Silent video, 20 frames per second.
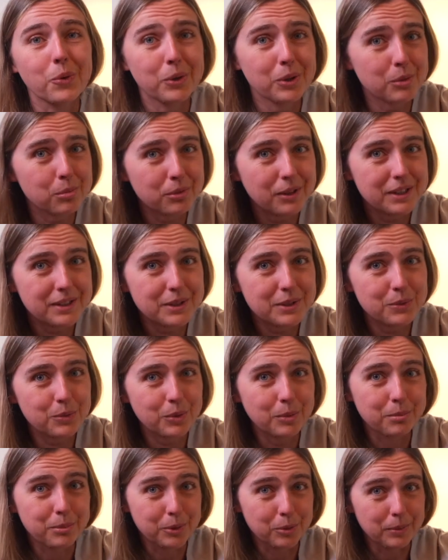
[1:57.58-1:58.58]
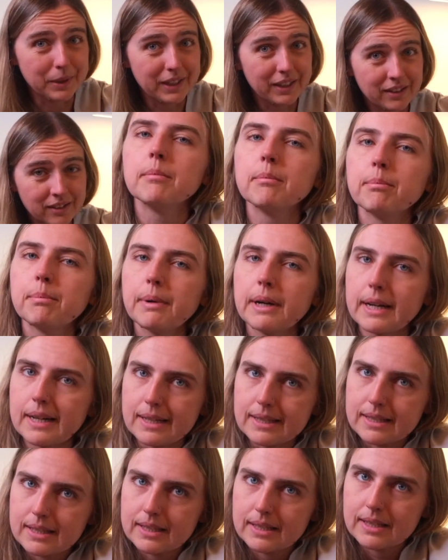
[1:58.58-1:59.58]
oil prices were booming,
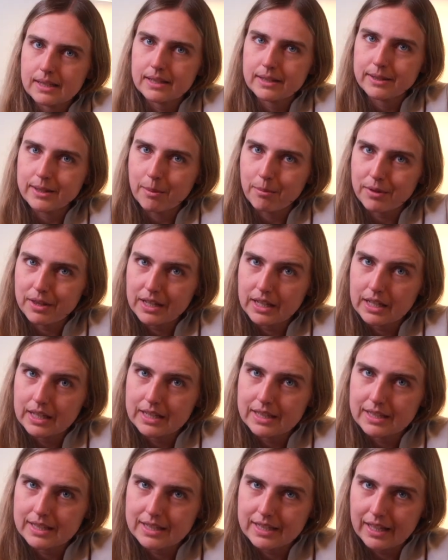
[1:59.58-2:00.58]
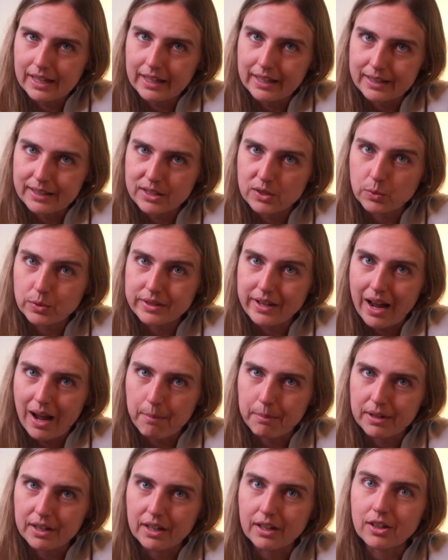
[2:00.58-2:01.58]
but something insidious was
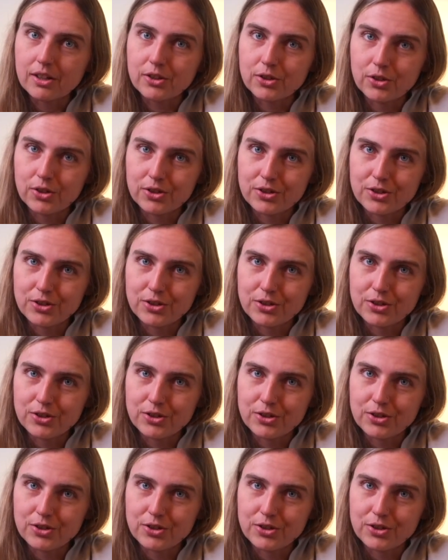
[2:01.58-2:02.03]
happening under the